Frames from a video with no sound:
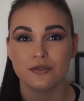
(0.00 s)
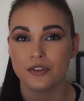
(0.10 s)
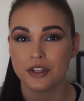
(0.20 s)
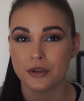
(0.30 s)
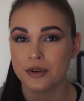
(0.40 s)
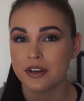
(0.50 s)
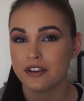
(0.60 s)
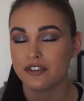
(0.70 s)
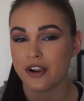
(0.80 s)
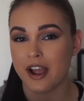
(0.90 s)
really wanted to
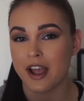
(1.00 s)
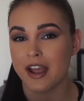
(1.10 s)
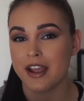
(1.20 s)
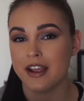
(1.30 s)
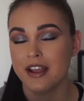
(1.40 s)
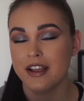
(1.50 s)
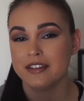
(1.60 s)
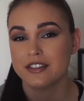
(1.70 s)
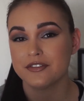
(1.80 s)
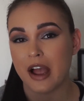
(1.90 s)
try
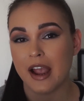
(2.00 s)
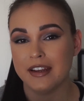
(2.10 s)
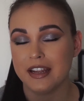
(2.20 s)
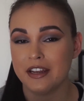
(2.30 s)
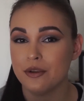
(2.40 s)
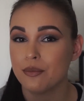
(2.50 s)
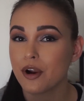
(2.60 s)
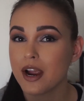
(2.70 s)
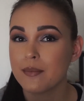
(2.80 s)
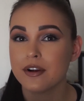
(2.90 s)
to find a new
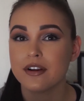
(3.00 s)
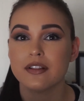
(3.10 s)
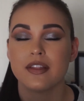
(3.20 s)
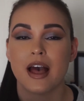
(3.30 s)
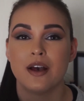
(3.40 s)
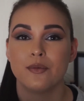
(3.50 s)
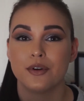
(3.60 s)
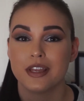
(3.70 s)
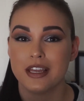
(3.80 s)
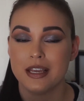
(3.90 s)
primer that
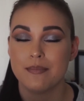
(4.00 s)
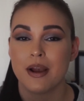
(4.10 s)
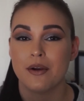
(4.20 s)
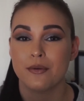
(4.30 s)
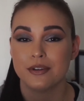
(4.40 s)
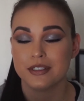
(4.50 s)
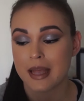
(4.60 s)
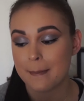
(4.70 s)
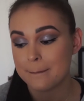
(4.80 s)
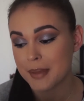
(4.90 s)
will keep my oils
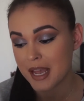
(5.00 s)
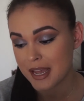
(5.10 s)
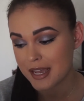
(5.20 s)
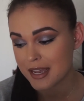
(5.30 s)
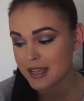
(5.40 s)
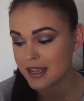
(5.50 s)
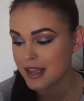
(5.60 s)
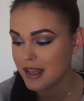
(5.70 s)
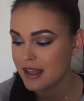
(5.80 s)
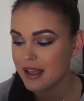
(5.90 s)
at bay.
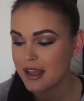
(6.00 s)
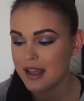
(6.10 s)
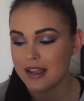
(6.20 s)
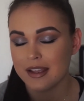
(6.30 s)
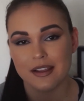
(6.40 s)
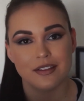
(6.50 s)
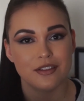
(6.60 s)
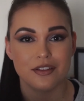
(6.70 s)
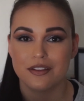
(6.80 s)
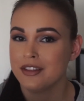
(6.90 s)

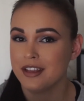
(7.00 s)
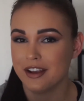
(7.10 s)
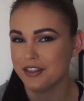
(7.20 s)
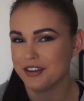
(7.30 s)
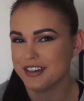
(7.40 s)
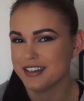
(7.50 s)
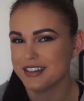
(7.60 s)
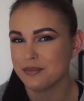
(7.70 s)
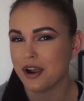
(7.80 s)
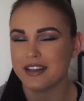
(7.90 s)
And the
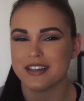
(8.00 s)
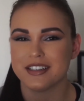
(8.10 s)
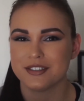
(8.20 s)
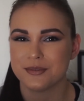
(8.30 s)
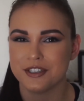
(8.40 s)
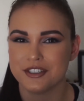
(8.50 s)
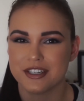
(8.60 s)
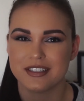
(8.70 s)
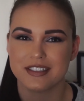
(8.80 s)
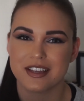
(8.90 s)
other products were
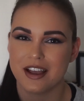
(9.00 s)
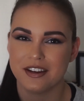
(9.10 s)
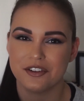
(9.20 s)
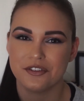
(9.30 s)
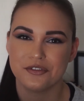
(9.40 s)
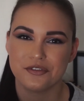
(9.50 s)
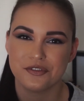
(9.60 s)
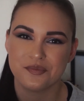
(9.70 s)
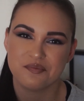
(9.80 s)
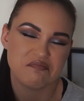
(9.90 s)
just kind of
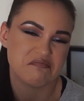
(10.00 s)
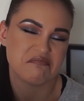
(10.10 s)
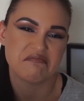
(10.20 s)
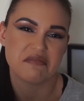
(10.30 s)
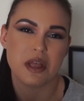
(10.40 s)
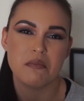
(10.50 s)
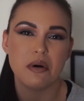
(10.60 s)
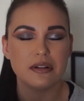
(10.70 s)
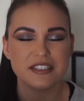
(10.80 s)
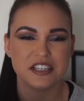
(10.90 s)

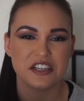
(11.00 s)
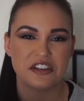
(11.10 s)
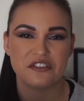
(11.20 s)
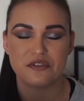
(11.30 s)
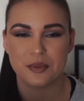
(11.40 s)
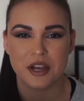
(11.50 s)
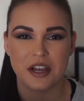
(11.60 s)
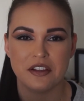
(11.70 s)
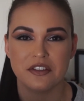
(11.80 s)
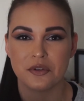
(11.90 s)
impulsive,
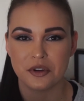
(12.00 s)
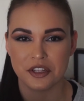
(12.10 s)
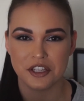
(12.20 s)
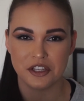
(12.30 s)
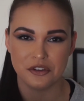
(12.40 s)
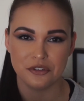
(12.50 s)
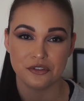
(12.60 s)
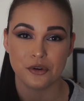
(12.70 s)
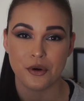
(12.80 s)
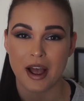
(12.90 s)
but they're really cute,
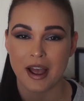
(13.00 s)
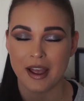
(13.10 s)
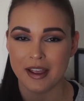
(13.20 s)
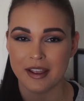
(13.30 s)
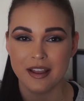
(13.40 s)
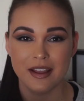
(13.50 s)
so I